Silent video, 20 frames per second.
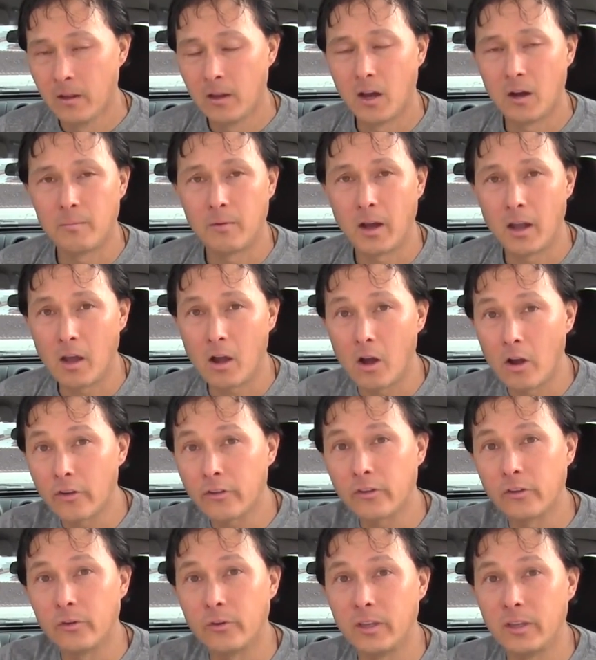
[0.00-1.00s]
Um, I
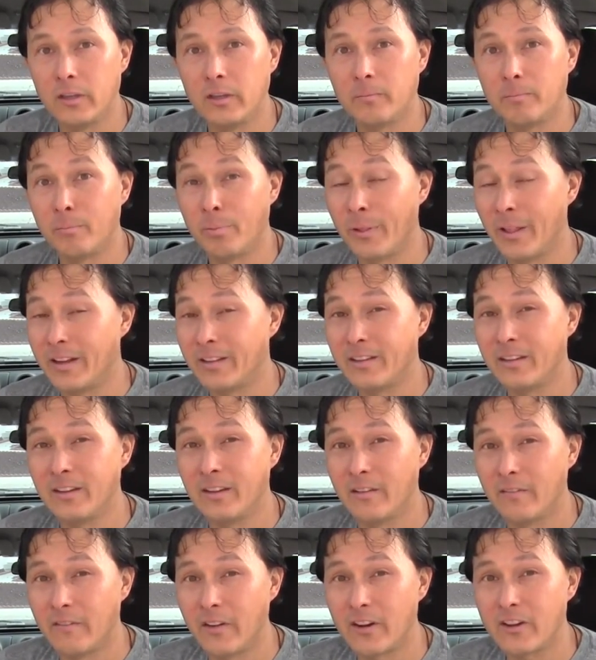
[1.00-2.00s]
also eat
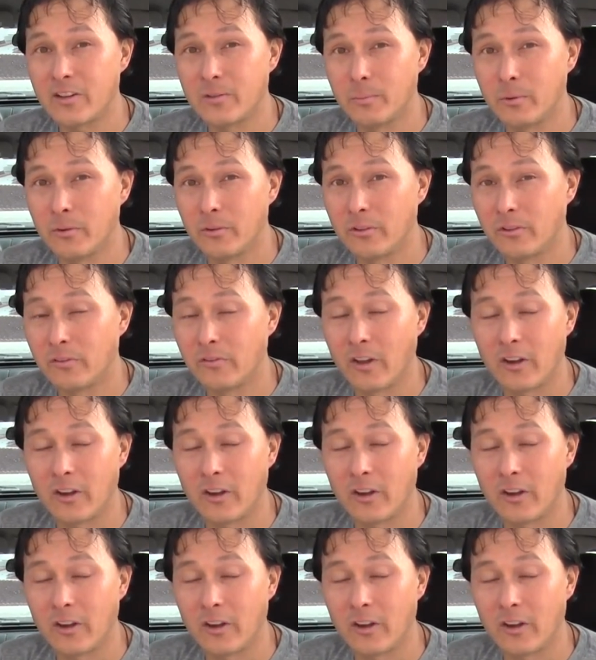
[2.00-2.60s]
plenty of vegetables.